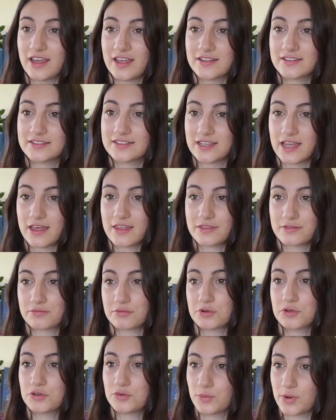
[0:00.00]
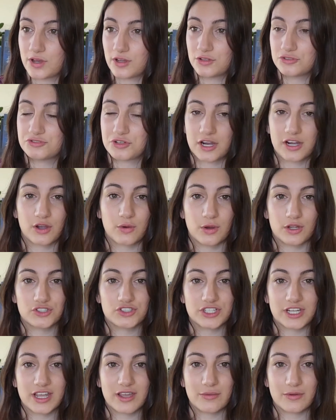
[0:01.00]
and sat through while drunk
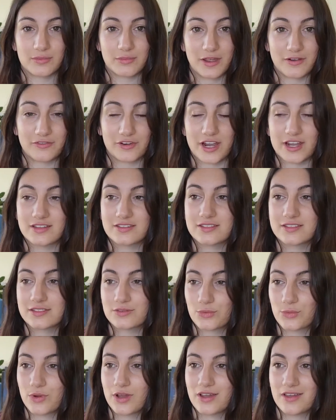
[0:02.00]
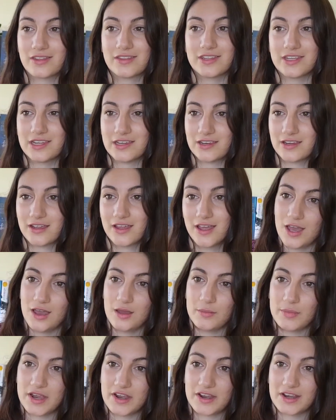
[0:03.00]
watching it with my friends were the
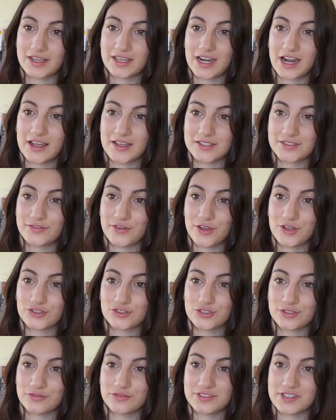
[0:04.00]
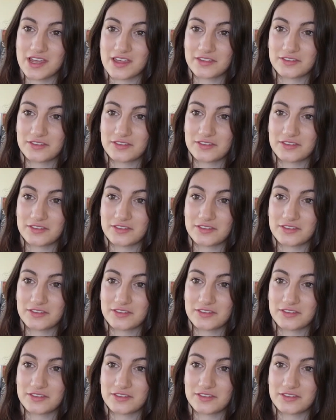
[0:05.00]
Americanized version of Death